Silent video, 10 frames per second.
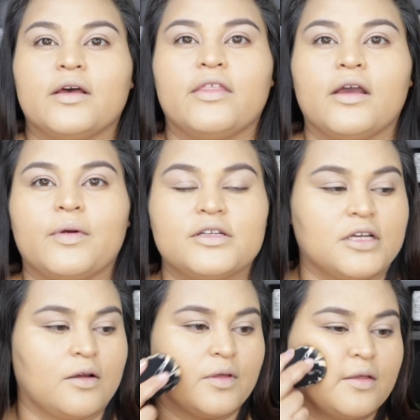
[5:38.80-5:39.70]
so I think we're
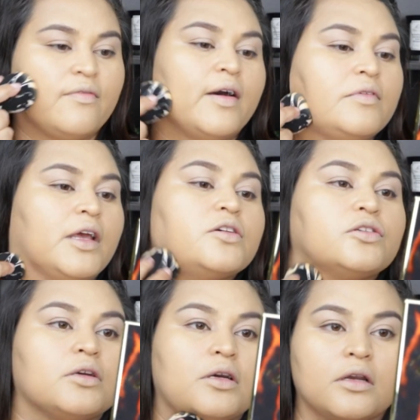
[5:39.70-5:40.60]
done with the
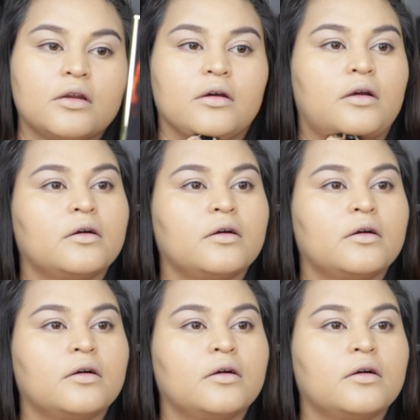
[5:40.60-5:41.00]
foundation.